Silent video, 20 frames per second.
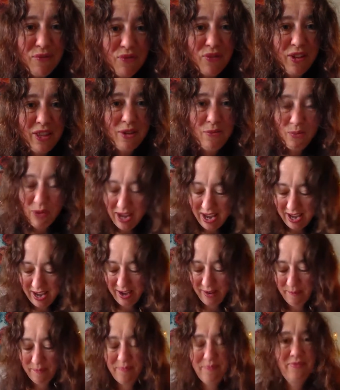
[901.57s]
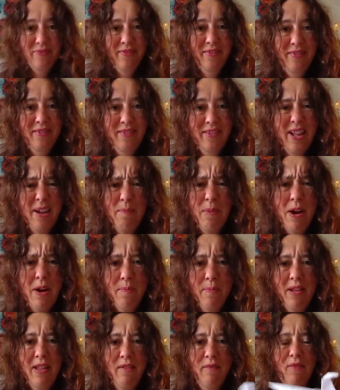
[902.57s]
for the week. That might
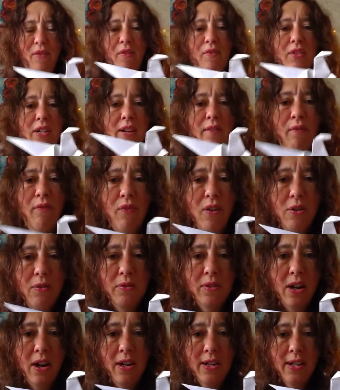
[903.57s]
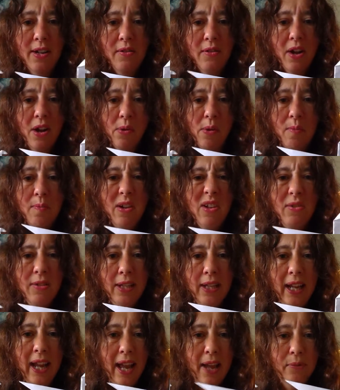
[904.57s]
be the 15th fold. I don't know. I'm
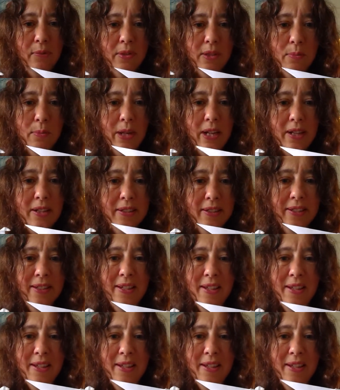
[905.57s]
losing count a bit.